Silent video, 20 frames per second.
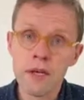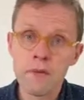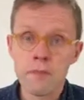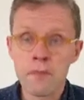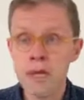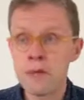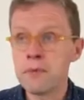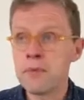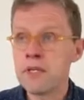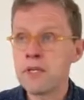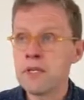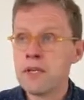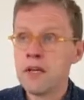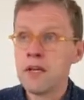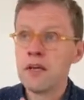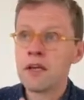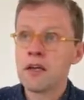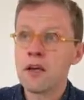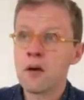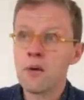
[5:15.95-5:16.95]
maybe
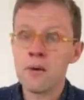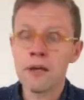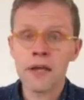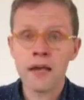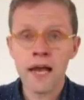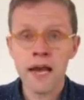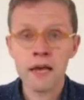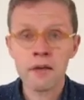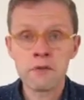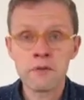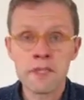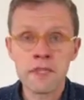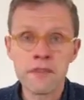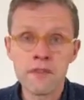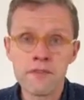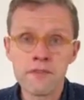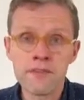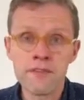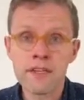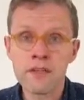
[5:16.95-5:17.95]
going out in
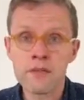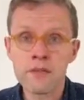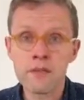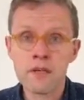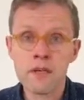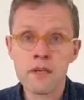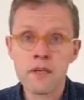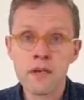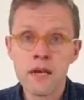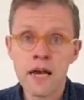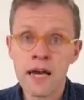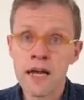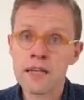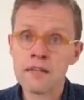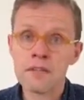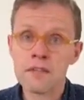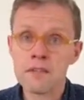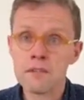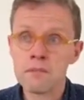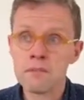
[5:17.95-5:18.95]
the field
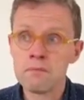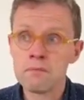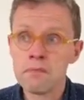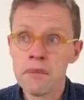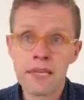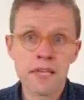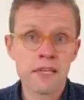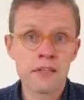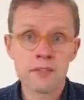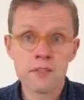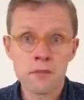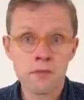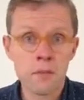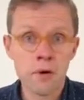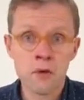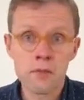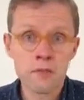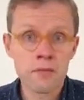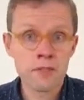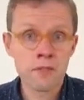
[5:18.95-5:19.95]
and making some
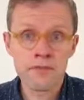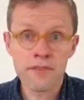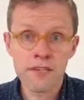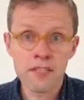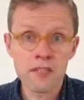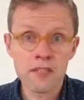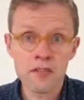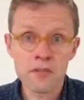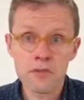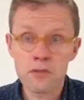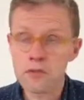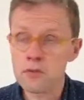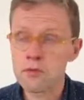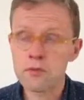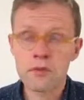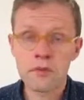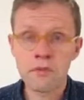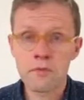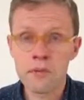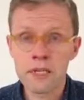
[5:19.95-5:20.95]
observations or
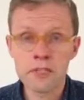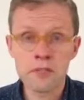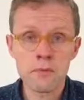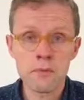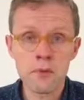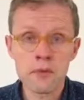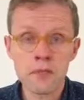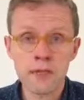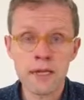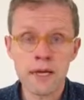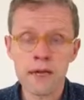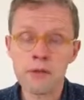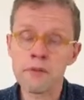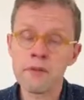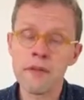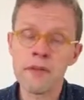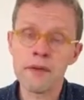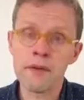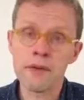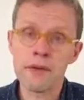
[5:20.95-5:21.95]
some measurements
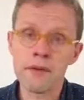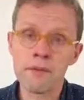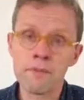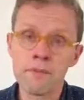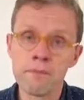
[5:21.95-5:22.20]
out there.